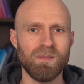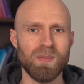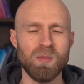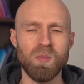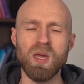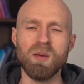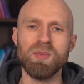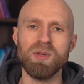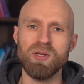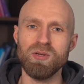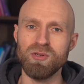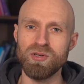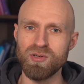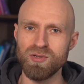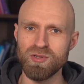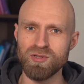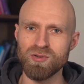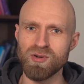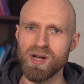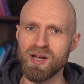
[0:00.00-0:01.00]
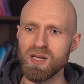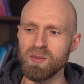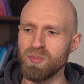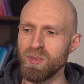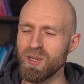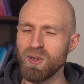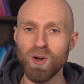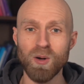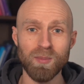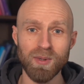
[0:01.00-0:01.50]
Maybe you should try to
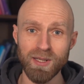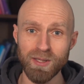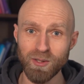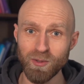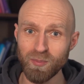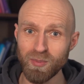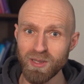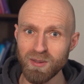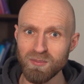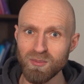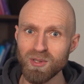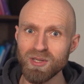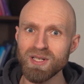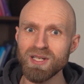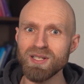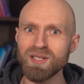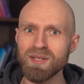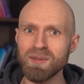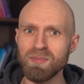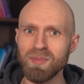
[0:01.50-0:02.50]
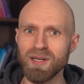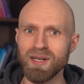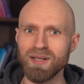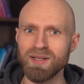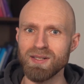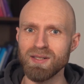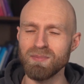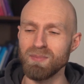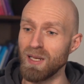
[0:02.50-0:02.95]
become a little bit more disciplined.